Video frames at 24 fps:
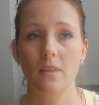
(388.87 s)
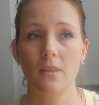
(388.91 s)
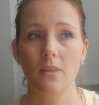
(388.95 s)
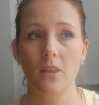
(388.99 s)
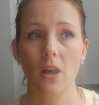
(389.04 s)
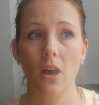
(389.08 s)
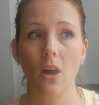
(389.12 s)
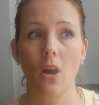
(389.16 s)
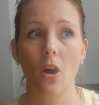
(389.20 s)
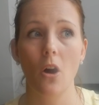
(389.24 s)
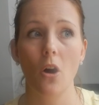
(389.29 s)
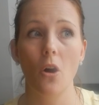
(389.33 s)

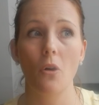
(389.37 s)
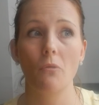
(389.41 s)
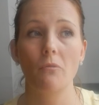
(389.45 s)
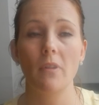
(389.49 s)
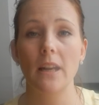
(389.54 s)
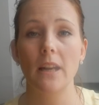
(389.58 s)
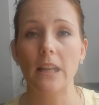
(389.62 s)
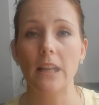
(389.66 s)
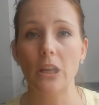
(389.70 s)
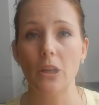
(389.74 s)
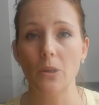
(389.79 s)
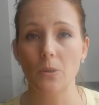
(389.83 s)
that are
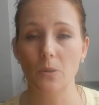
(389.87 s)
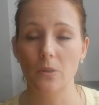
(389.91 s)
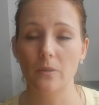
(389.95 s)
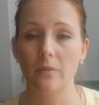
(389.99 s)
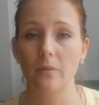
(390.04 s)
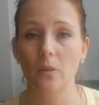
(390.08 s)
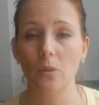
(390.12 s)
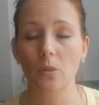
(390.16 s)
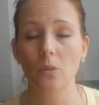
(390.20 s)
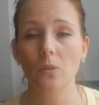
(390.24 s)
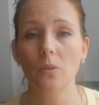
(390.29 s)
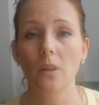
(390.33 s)
really
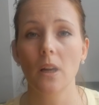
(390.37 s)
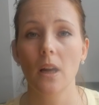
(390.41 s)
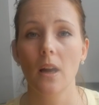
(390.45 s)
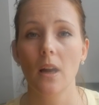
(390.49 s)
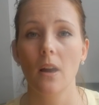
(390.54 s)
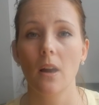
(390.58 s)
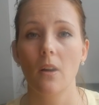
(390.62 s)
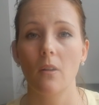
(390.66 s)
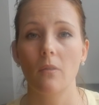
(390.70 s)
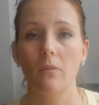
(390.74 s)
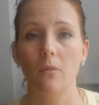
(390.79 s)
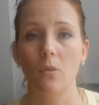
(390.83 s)
useful
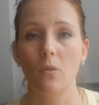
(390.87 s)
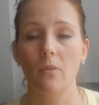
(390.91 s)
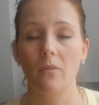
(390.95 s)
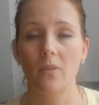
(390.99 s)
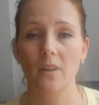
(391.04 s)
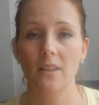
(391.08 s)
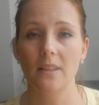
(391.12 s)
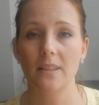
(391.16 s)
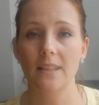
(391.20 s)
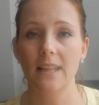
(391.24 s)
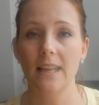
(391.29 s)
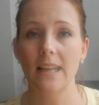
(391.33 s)
for
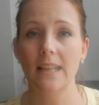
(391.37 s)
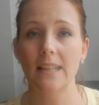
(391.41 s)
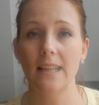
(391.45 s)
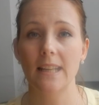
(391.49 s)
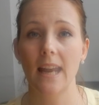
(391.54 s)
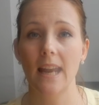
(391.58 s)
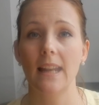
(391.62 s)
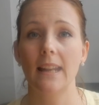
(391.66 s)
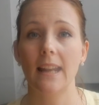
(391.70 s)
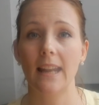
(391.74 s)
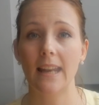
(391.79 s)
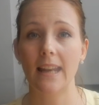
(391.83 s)
fussy
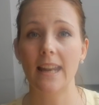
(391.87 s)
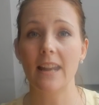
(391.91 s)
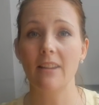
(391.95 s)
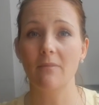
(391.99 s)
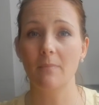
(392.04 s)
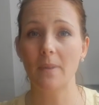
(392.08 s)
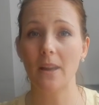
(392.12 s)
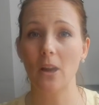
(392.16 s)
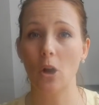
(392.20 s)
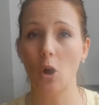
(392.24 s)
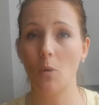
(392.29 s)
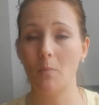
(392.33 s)
eating, then
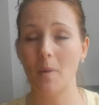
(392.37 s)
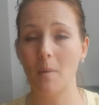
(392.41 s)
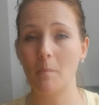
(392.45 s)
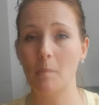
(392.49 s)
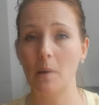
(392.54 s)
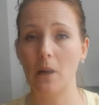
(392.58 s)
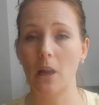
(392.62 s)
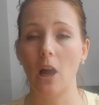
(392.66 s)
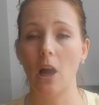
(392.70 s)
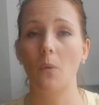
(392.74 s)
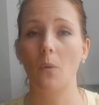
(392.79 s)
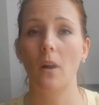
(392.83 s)
leave me a comment
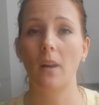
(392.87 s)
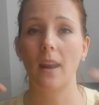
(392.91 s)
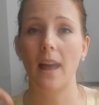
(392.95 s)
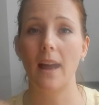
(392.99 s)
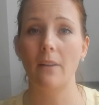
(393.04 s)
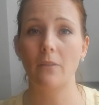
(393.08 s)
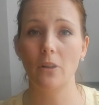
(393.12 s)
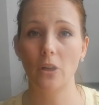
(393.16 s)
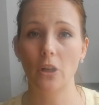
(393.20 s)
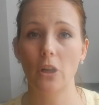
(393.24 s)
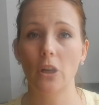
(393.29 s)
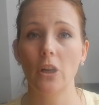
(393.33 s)
below. I'll
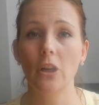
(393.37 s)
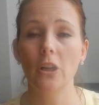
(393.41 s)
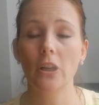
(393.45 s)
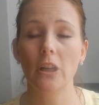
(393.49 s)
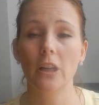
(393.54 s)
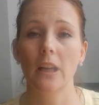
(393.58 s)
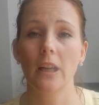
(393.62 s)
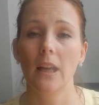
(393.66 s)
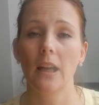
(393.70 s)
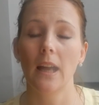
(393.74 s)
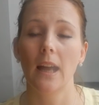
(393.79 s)
have a look,